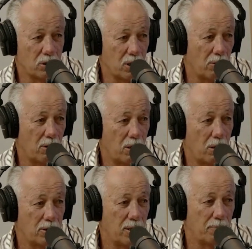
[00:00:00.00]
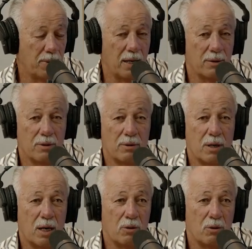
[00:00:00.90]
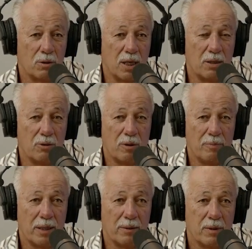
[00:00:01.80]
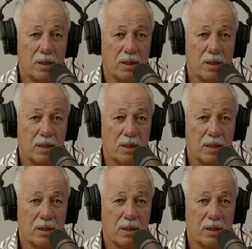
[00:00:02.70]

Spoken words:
so I jumped out and hooked into them,